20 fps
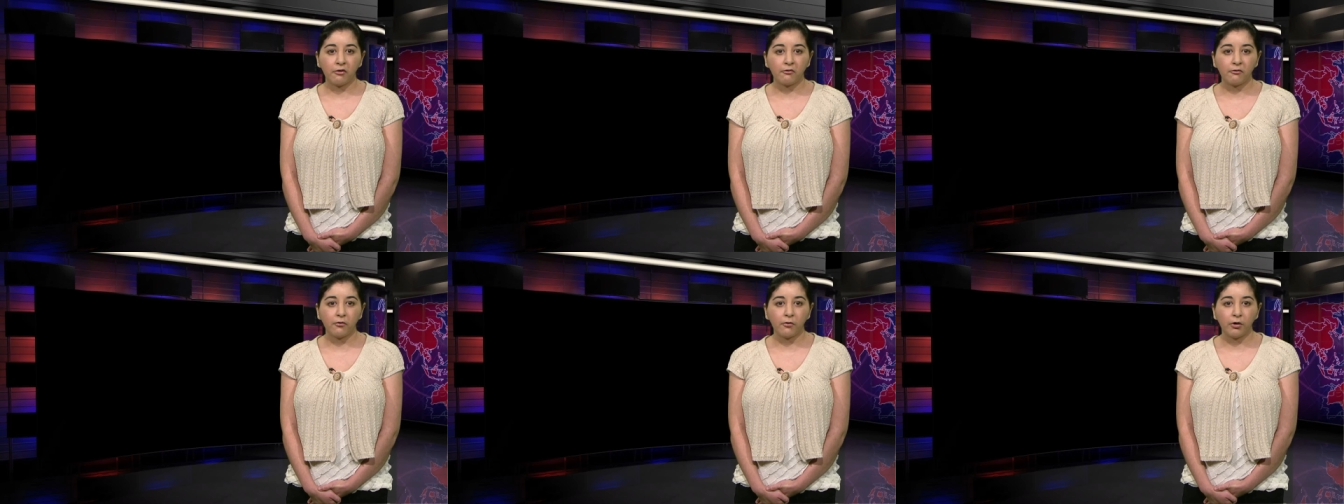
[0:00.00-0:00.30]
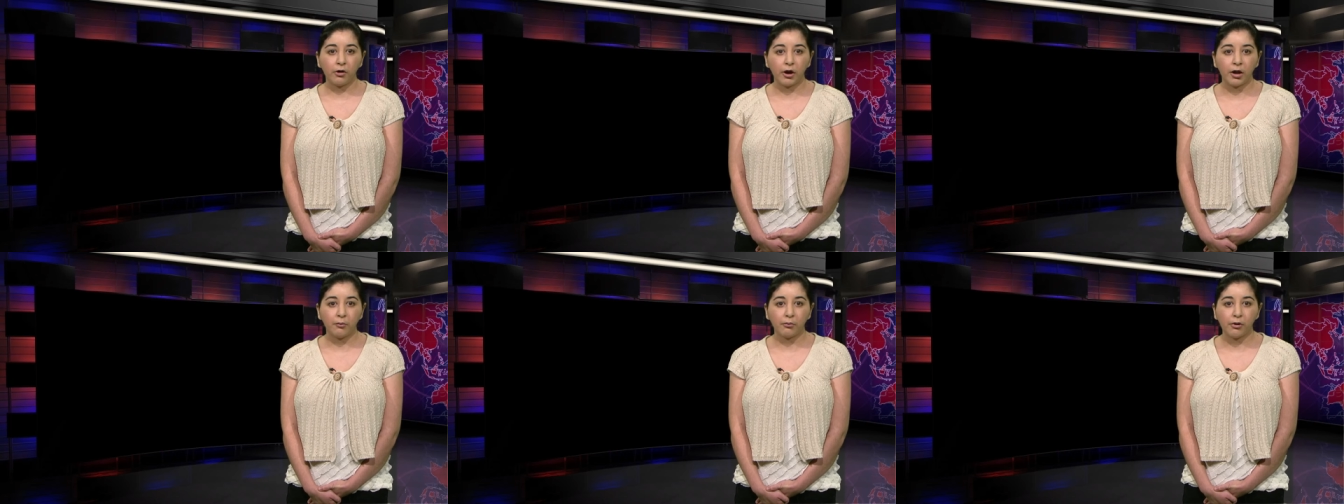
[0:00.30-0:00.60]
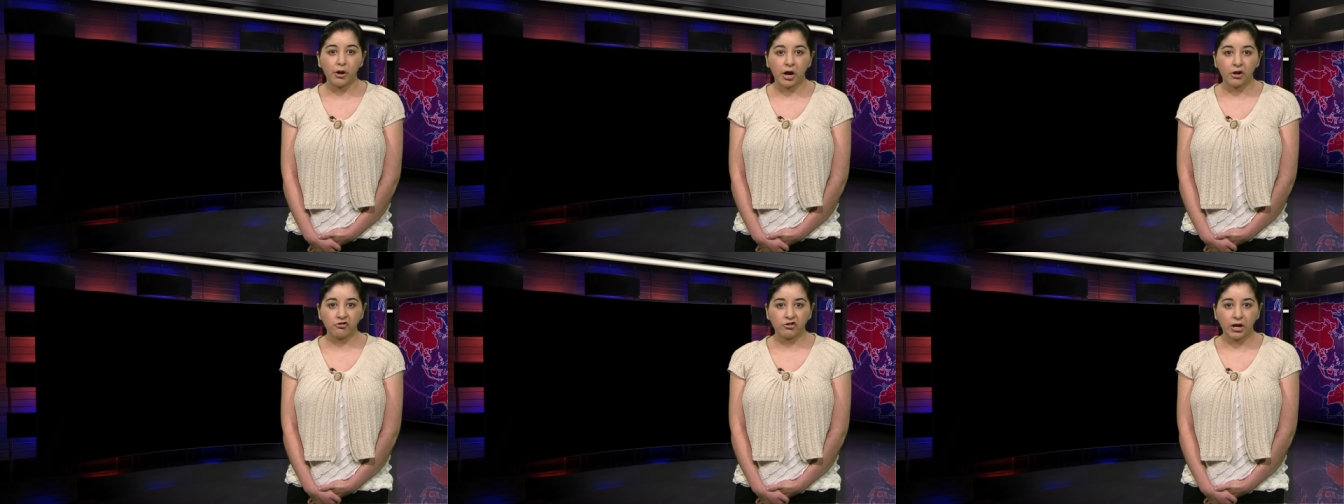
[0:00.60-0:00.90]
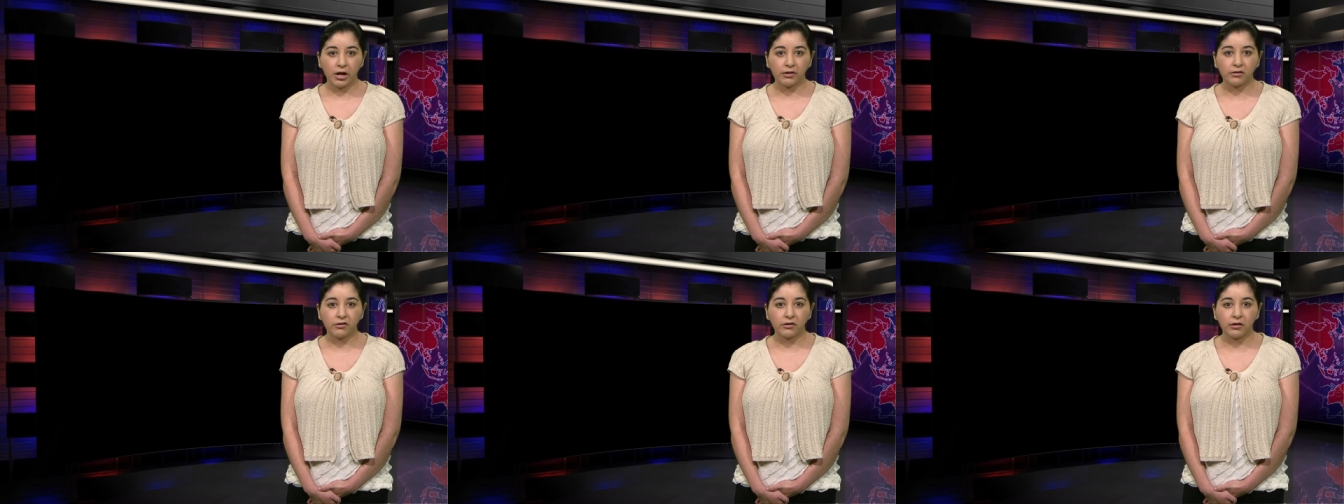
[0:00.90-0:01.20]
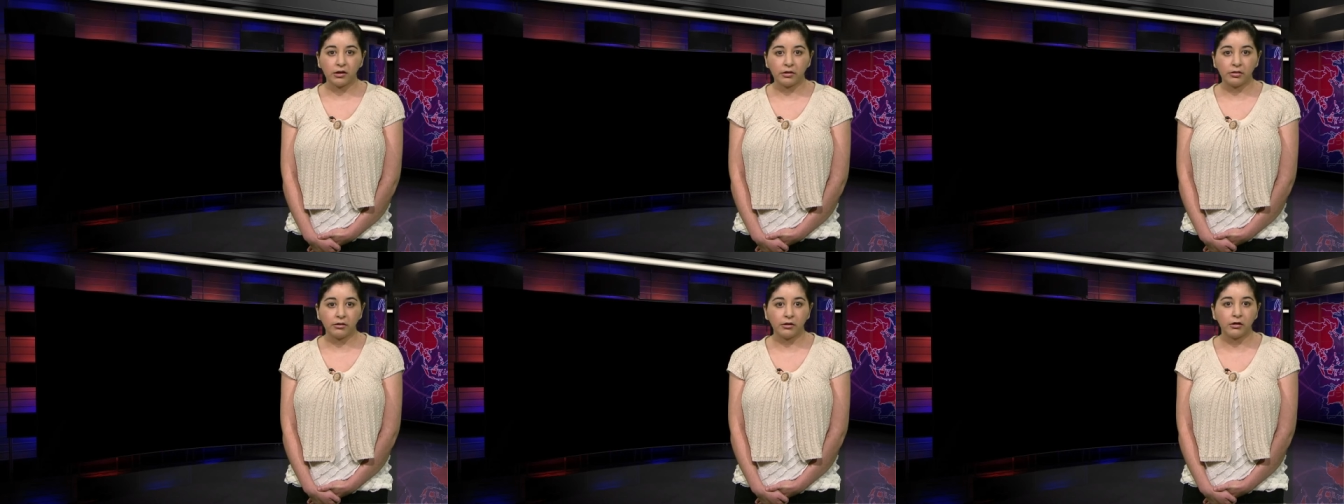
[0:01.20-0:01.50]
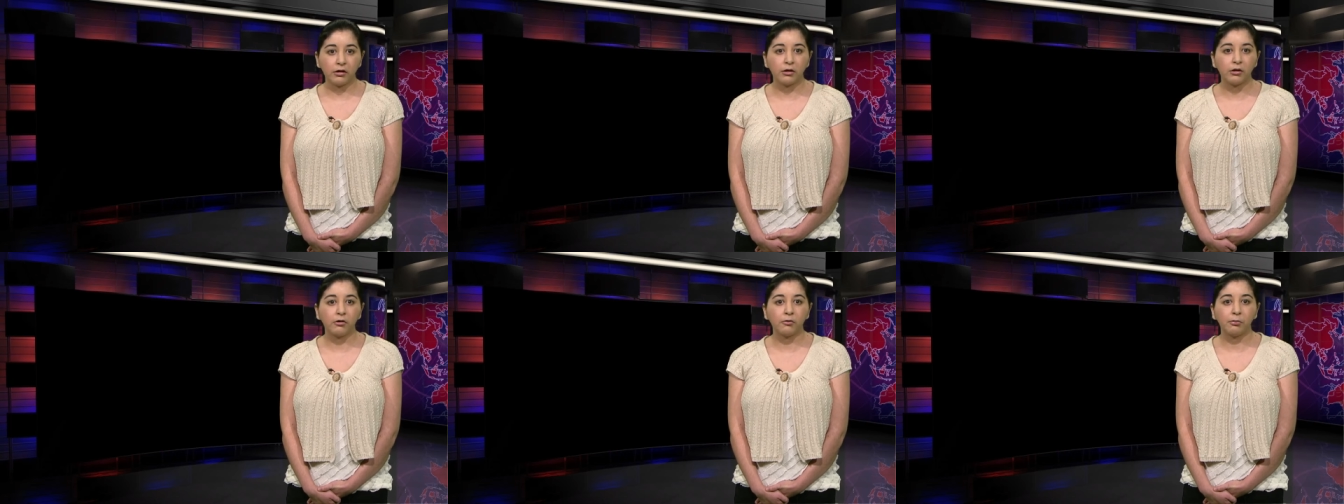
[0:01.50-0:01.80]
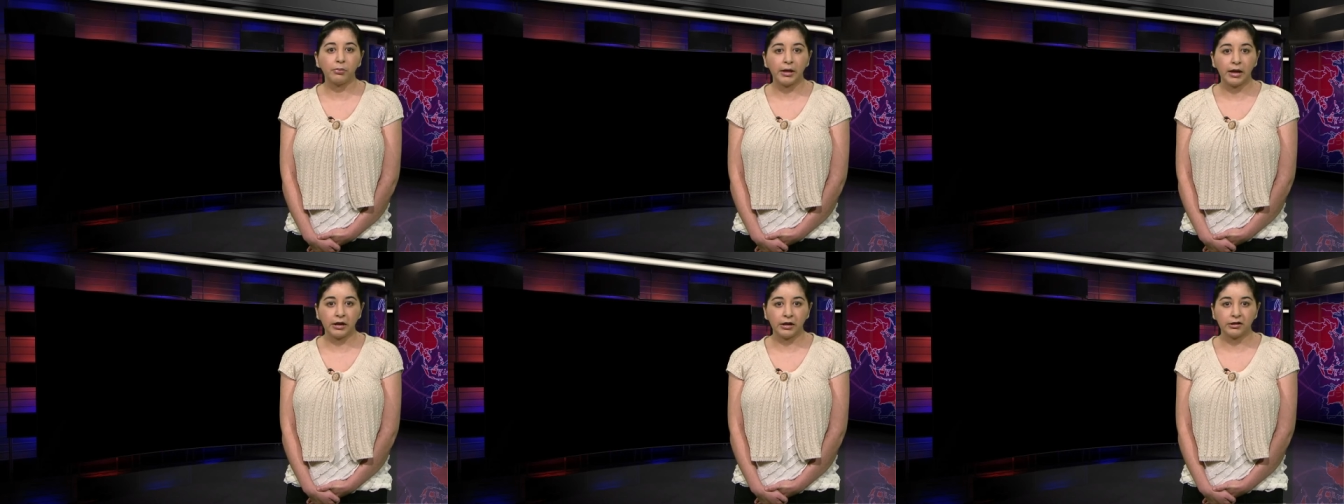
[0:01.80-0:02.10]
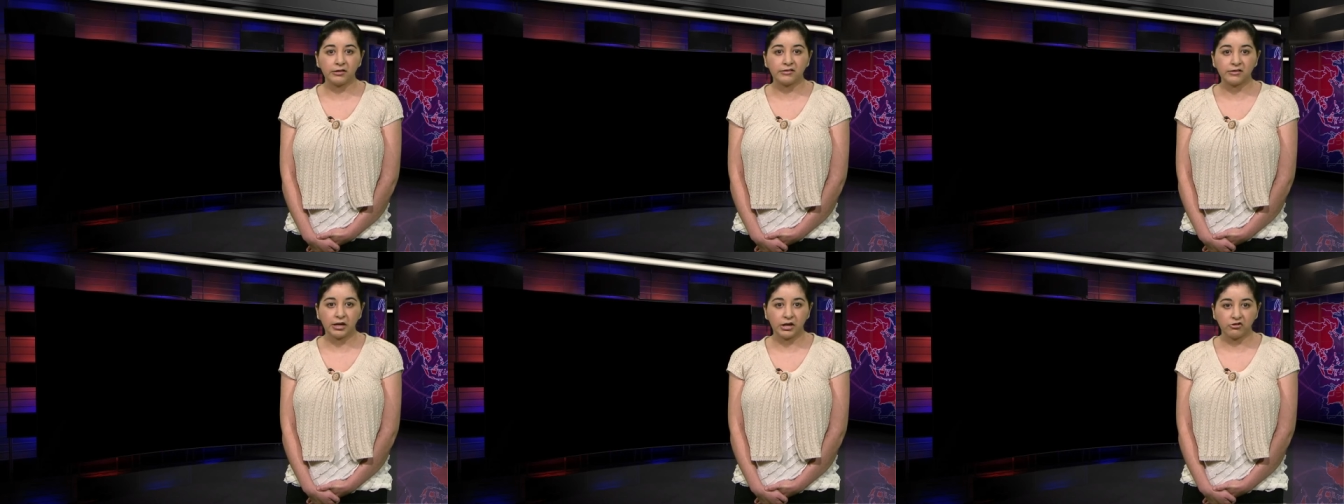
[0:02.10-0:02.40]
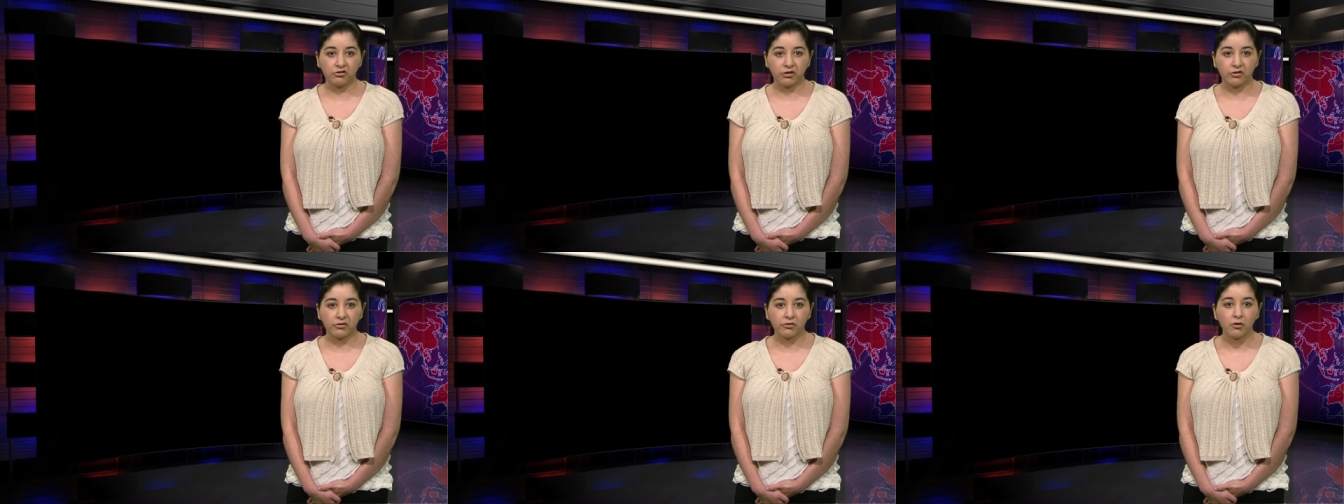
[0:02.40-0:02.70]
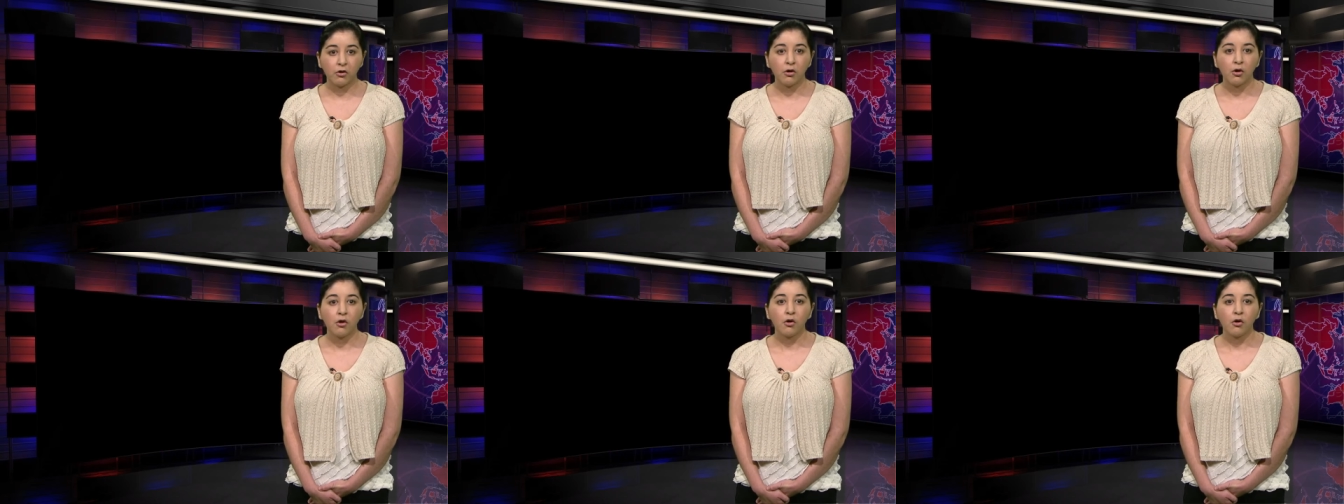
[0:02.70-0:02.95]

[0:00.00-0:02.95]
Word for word: for a project in the planning stages.